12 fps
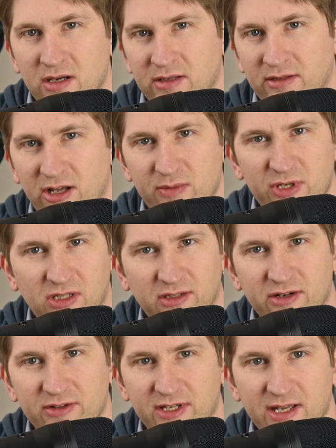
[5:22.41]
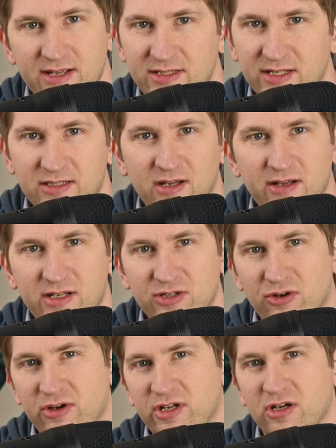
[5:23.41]
Now to be clear, the K690's
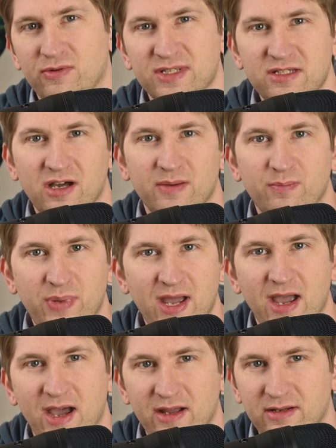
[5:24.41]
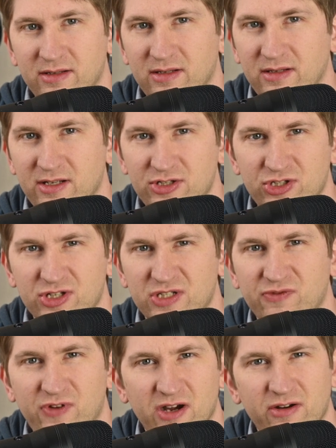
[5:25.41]
audio is not bad, it's just
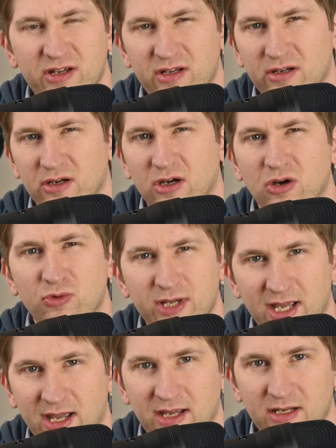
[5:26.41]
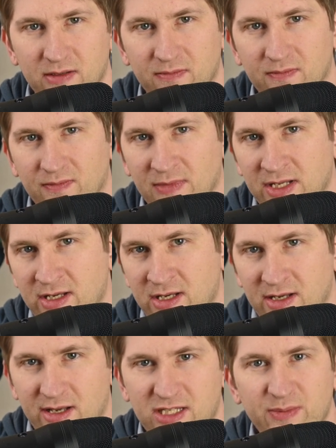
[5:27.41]
very okay.
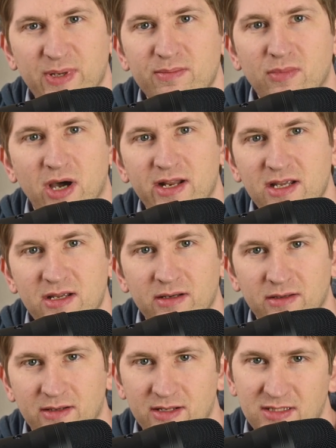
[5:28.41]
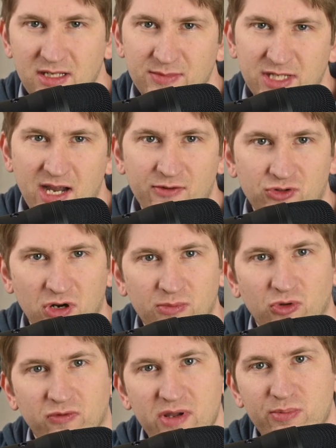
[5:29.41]
It's a bit muddy, it seems to have
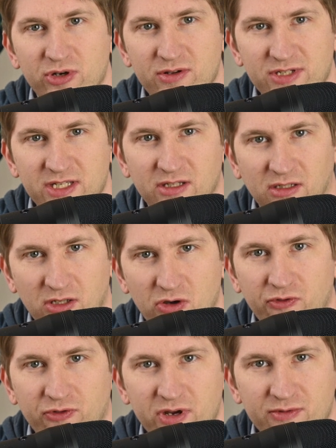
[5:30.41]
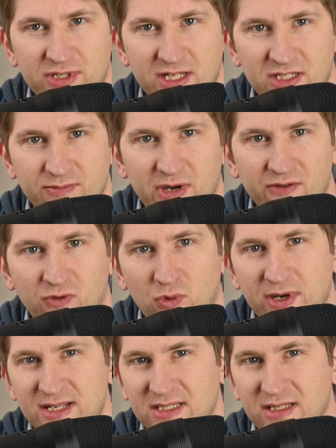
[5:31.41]
trouble reproducing the low frequencies of my
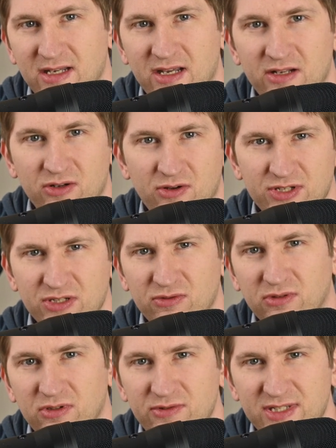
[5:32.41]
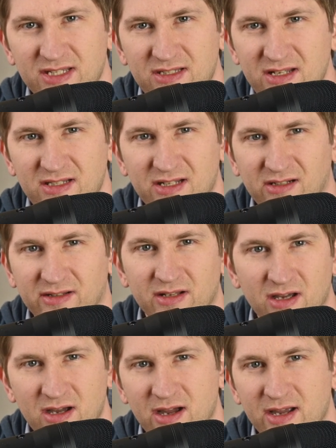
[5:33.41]
voice, and also loses detail in the
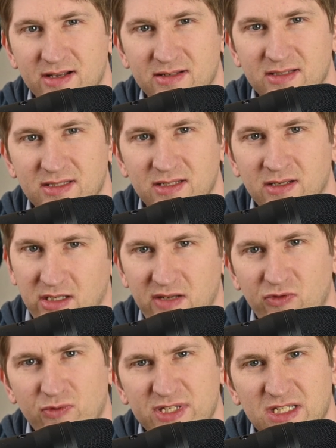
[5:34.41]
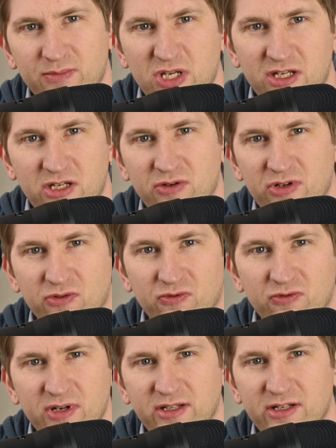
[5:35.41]
highs. Even with some EQ, you
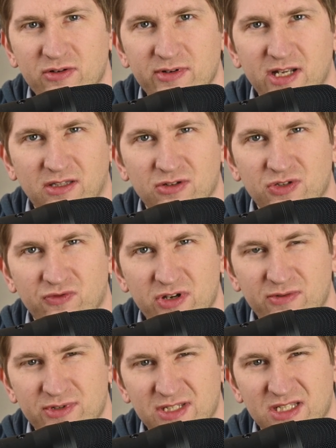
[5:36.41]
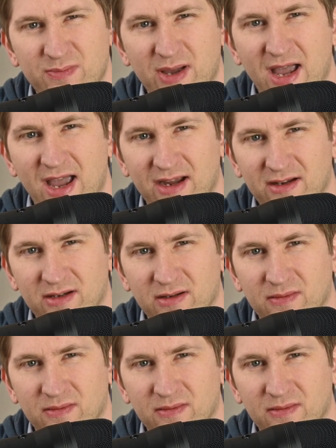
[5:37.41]
really don't get those frequencies back.